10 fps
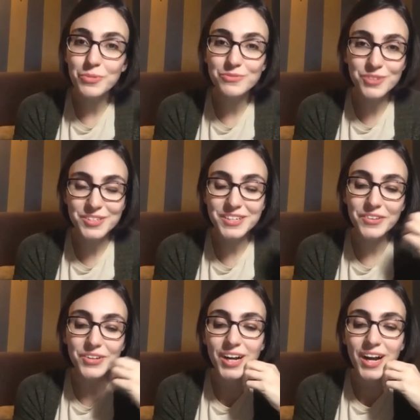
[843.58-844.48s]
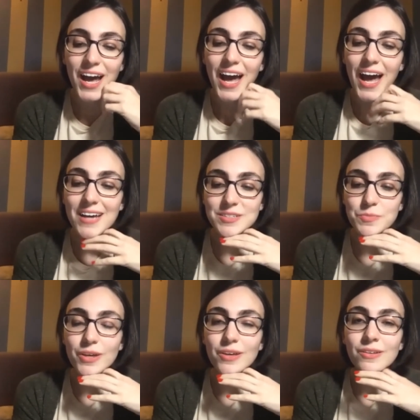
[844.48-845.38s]
done together has
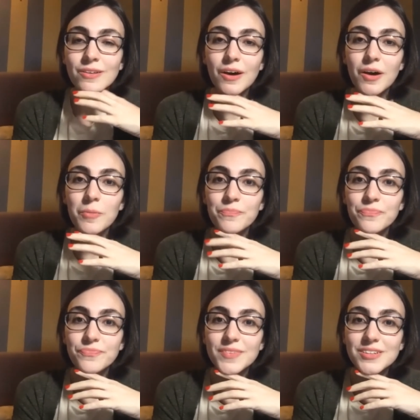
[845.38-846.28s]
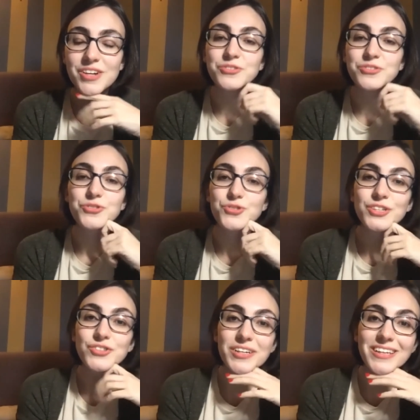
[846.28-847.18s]
been Doctor
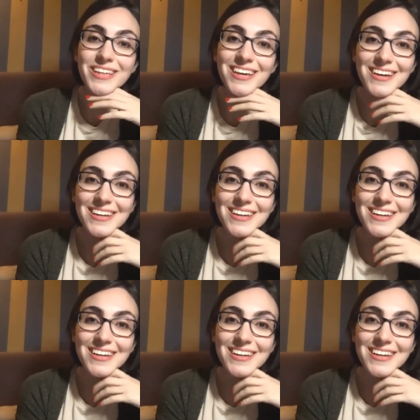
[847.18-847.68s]
Strange and Clea.